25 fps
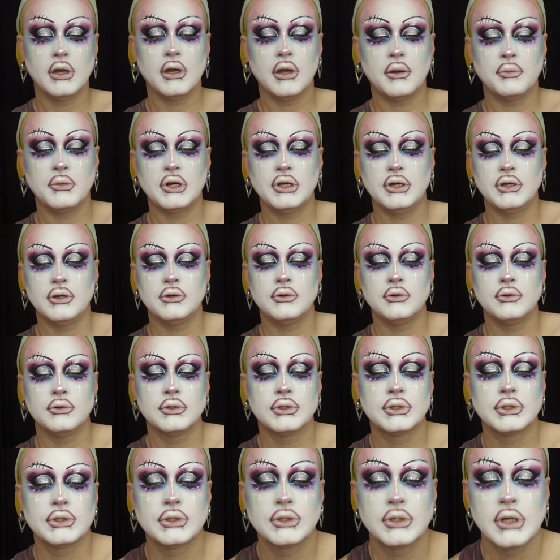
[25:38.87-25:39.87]

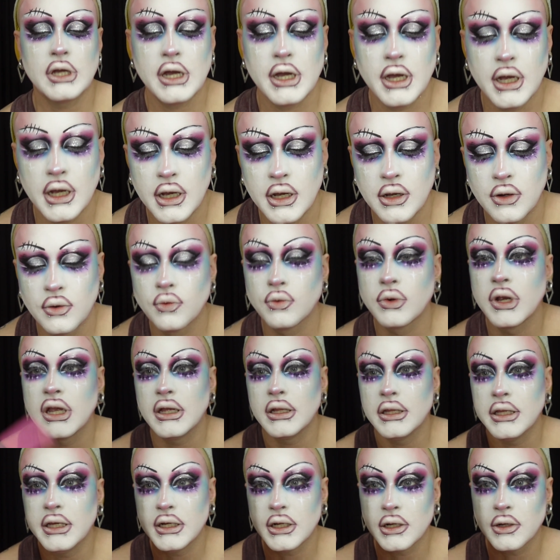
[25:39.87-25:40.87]

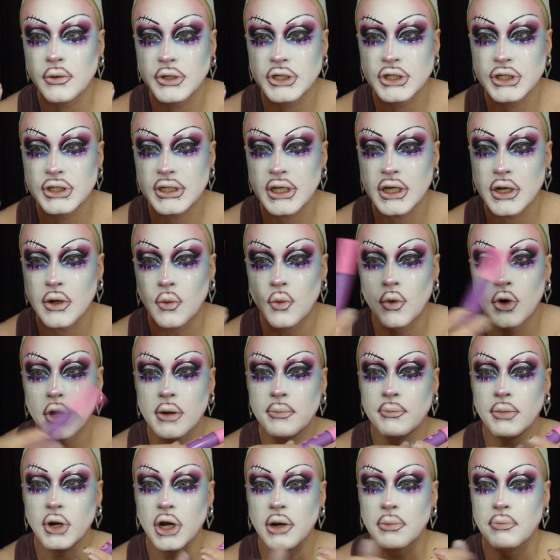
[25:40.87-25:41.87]
Ringleader, which is like a
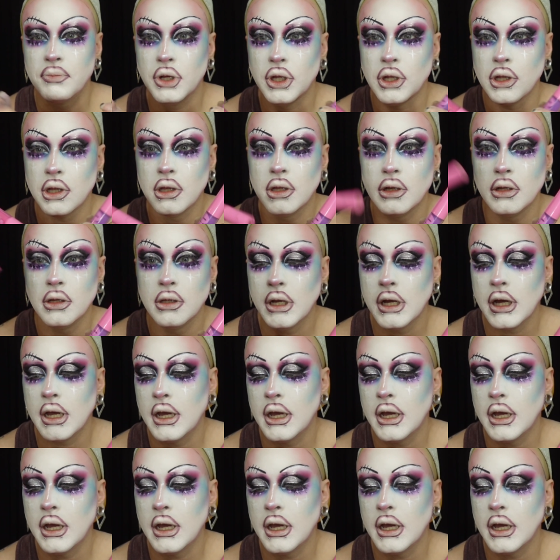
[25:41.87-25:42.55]
warm purple,